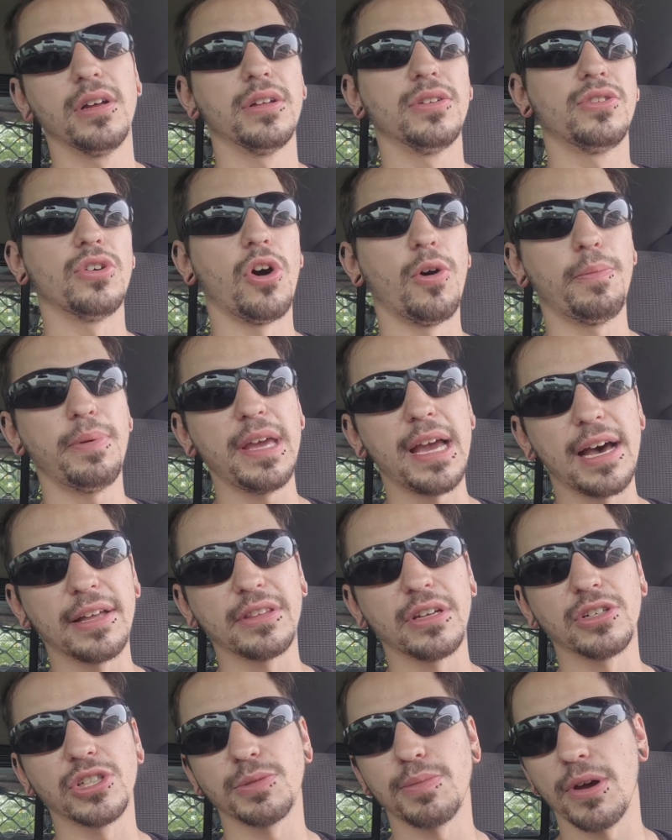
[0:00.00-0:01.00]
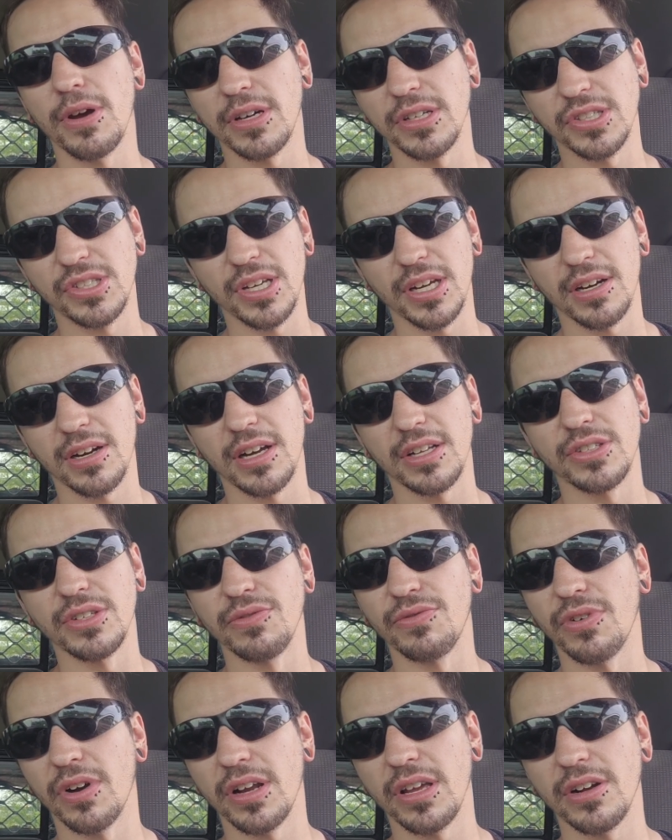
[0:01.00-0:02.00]
Don't be out there smoking cigarettes in
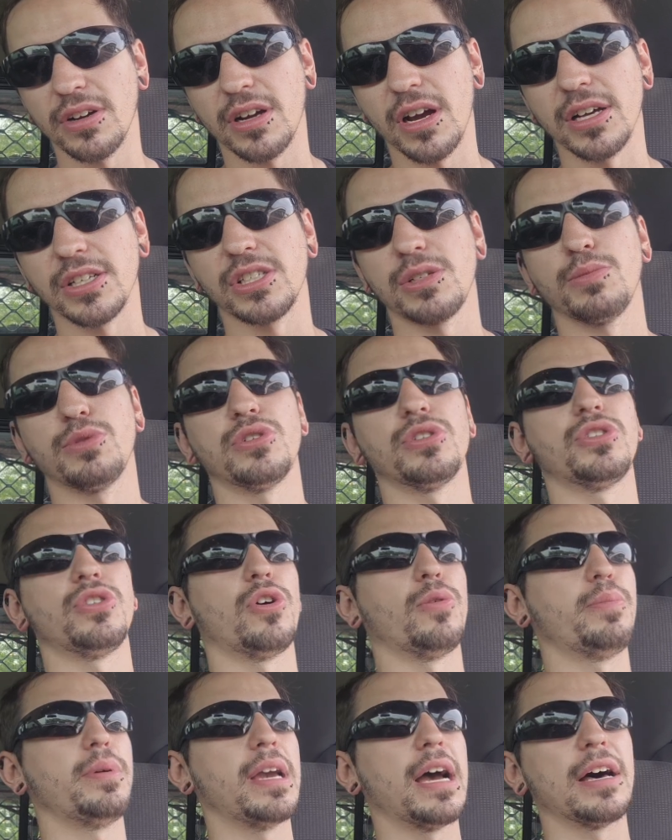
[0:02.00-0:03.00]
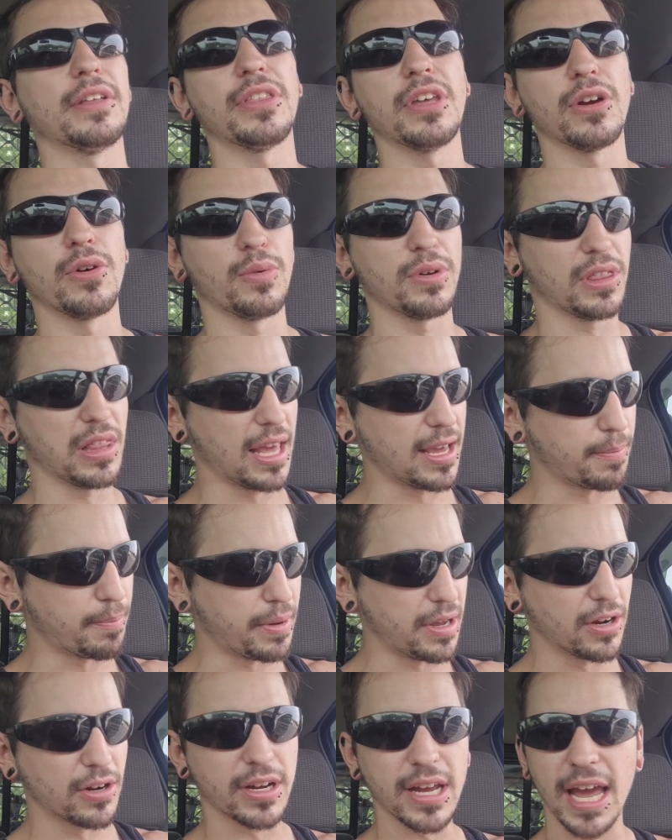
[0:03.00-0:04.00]
front of your customers. Don't be out there with like
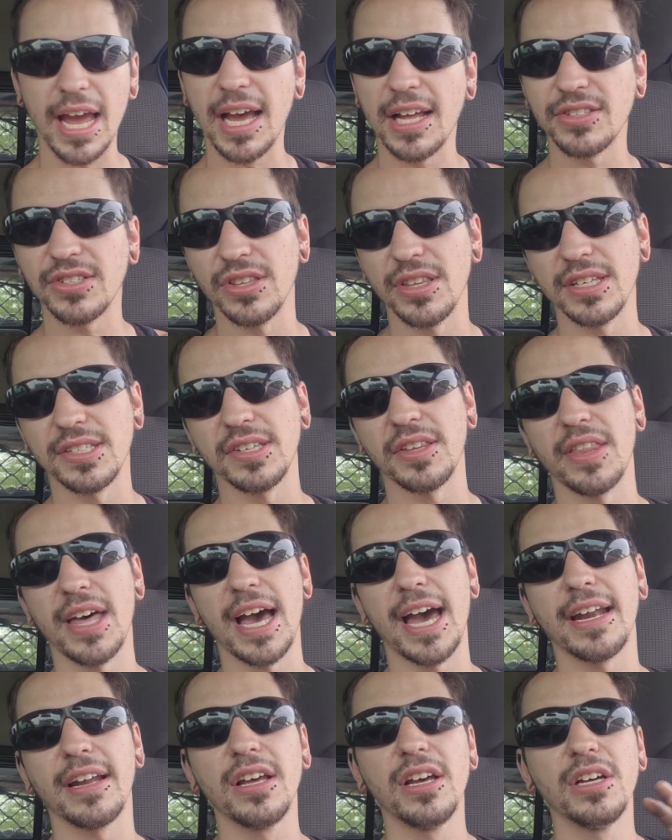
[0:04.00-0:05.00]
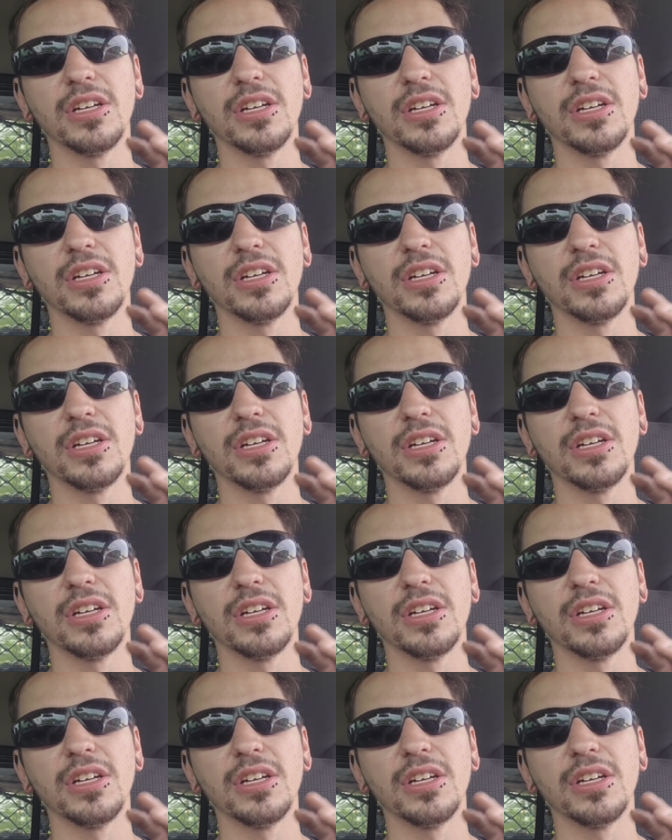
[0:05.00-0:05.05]
beer cans and this and that.